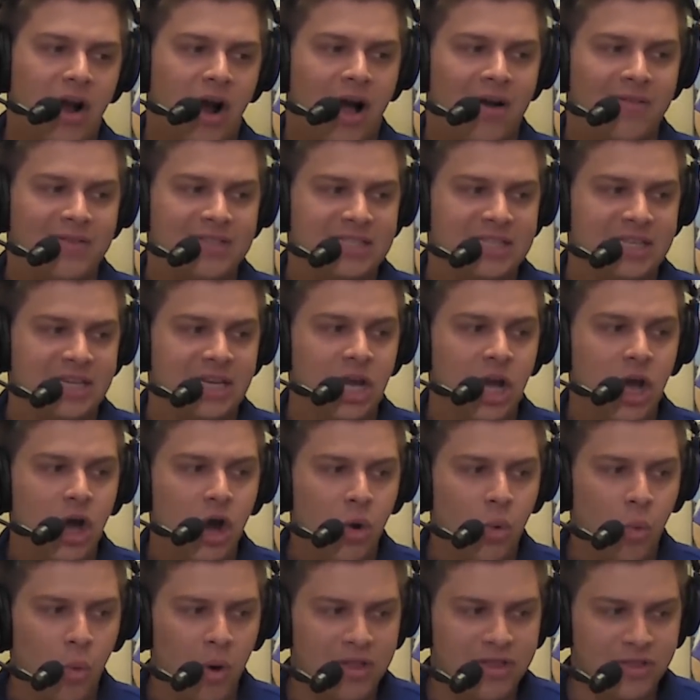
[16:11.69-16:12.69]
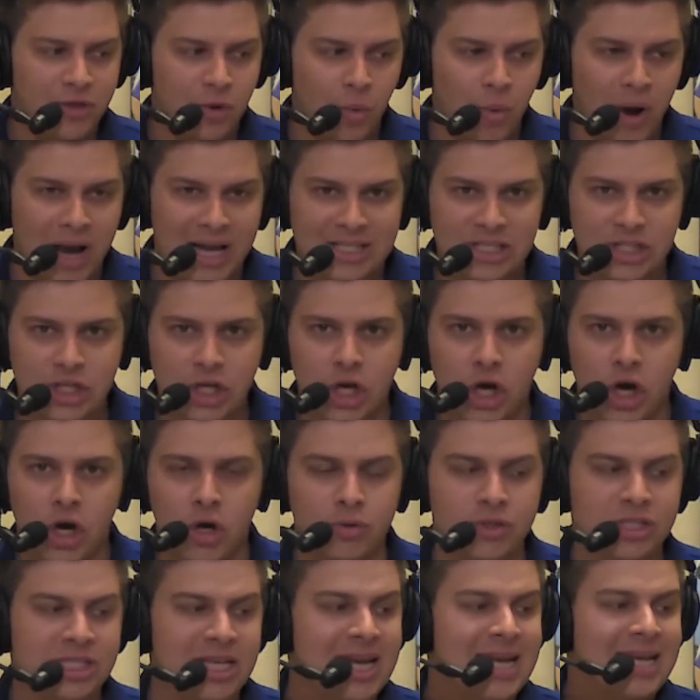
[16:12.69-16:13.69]
obviously, with the West
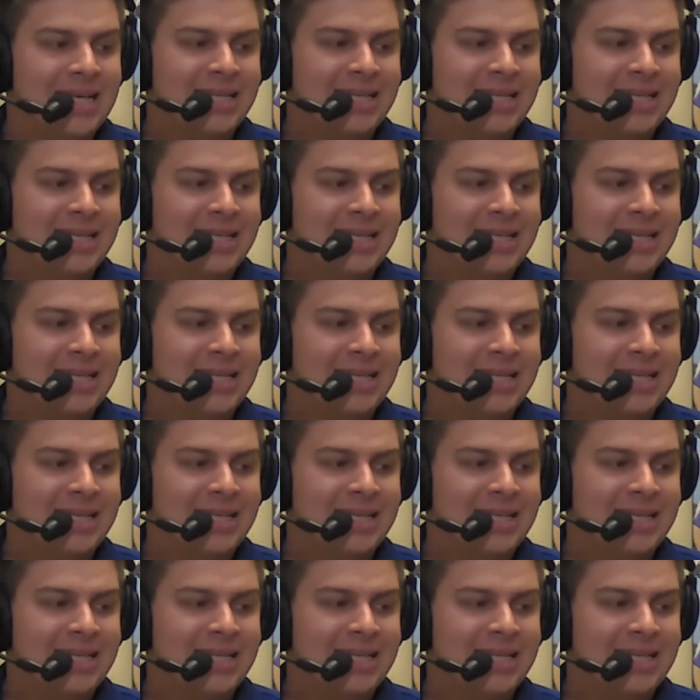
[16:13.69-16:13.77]
Coast.